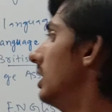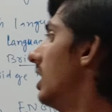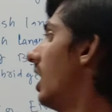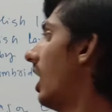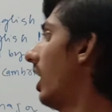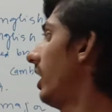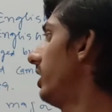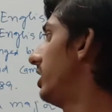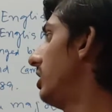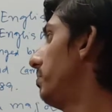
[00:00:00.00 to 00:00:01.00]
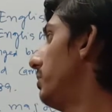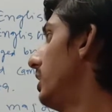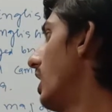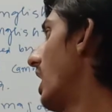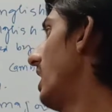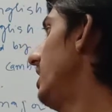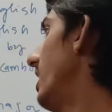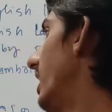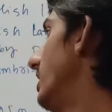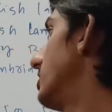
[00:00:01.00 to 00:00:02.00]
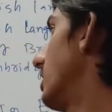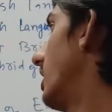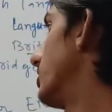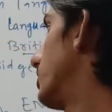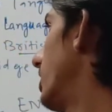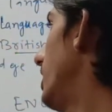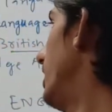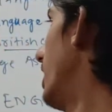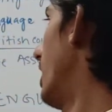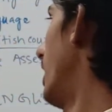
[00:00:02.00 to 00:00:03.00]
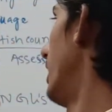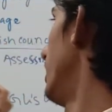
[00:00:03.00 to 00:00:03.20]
IDP, IELTS Australia and